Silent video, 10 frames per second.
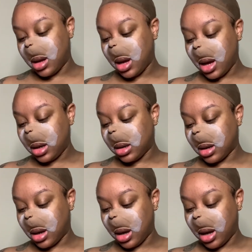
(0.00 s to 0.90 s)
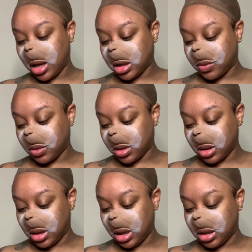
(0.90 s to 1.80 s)
I did not ask for
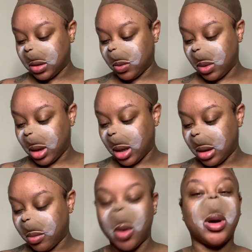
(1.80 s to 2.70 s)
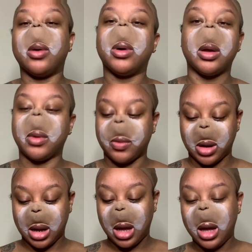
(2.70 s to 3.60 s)
this one, but whatever.
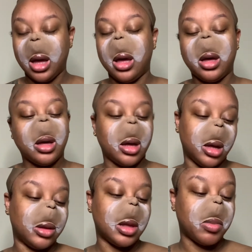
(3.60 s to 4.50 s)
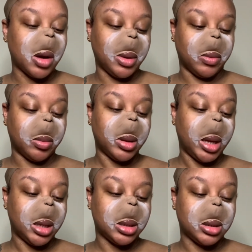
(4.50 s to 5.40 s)
They probably
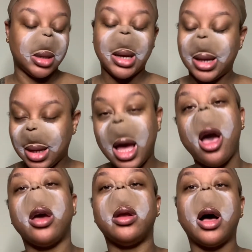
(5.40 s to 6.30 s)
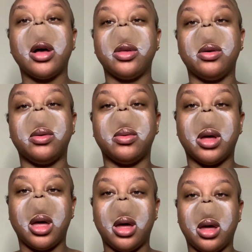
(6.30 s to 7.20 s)
replaced. You know how you
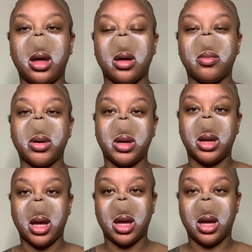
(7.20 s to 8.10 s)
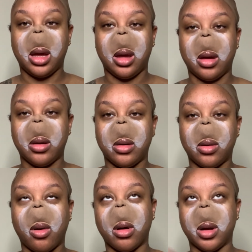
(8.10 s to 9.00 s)
put
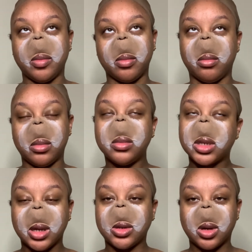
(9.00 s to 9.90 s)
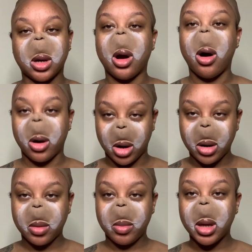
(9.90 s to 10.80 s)
or schedule a card
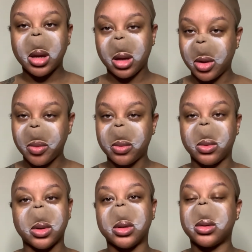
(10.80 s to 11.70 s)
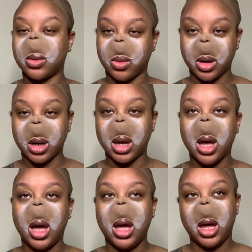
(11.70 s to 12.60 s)
pickup for a store
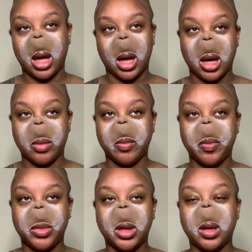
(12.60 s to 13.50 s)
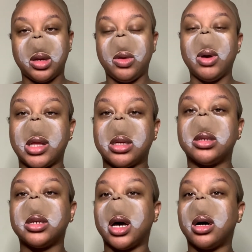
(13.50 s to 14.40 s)
and you to
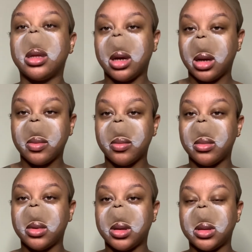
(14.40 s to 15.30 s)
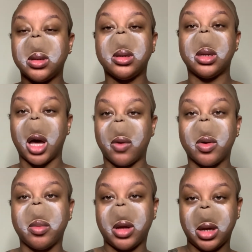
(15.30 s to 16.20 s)
tell them to not
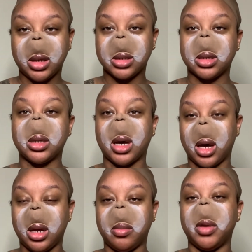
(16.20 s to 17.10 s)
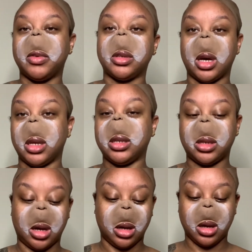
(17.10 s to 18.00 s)
replace an item if it's not in
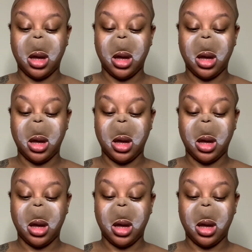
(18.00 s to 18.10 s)
stock?